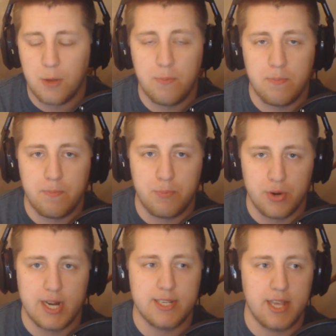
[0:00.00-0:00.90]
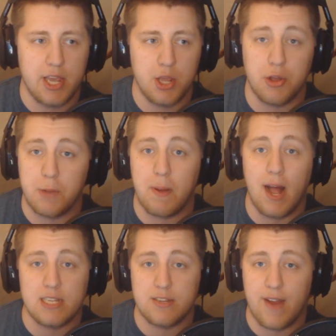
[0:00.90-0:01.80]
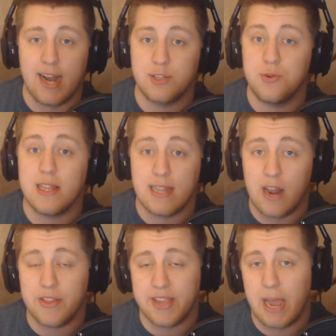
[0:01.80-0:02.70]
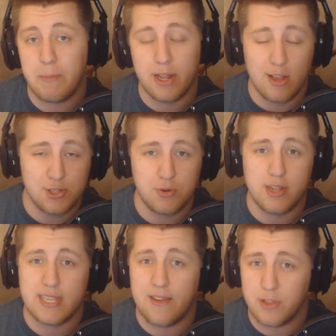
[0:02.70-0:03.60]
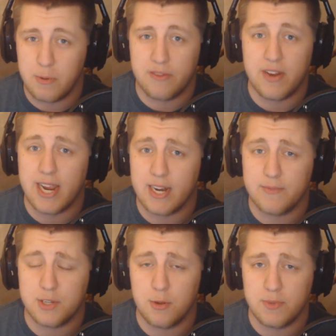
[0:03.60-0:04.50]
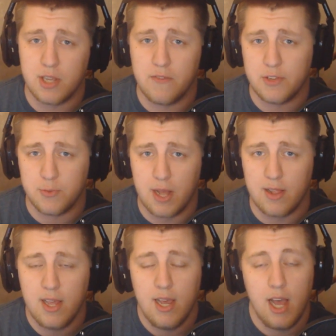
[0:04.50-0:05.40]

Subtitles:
still brings a good positive attitude a lot of the time, but he also does have a little bit of negatives to himself as well.